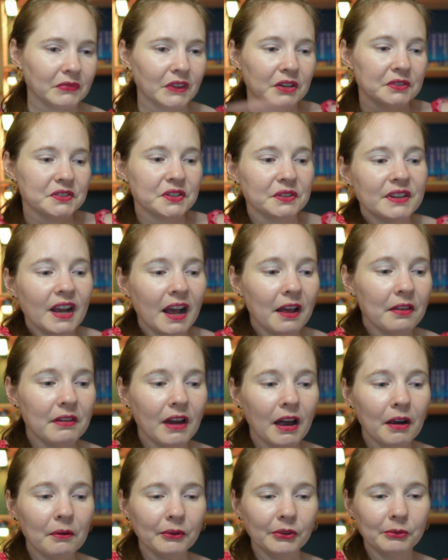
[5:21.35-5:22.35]
So yeah,
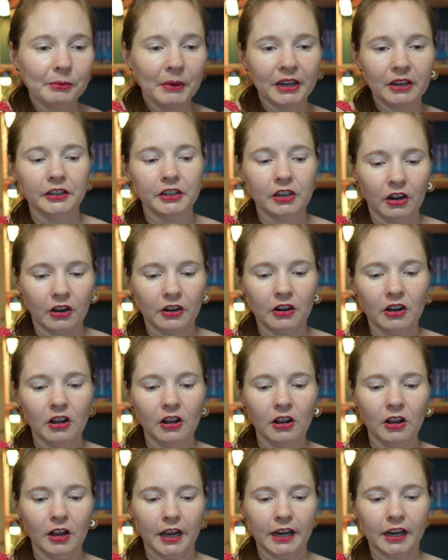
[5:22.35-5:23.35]
that was my yarn
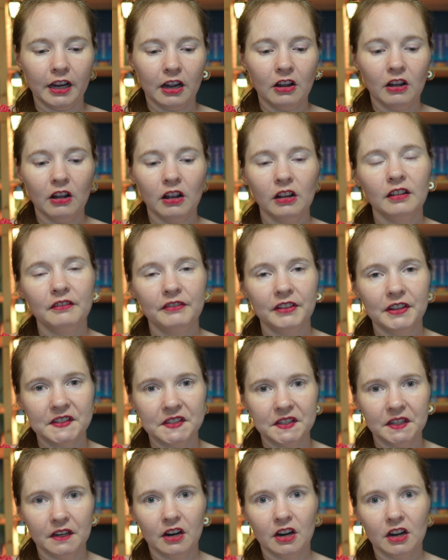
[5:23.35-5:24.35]
haul. I got all of
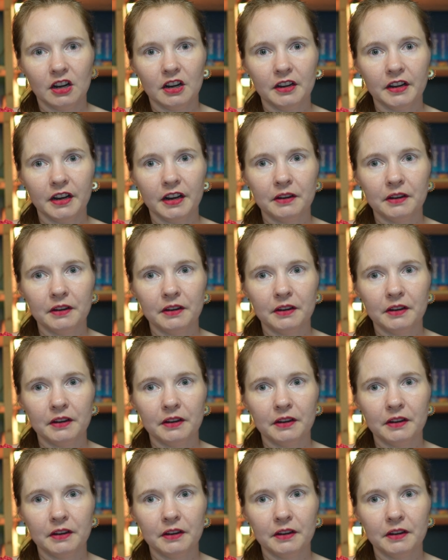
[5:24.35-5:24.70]
this yarn.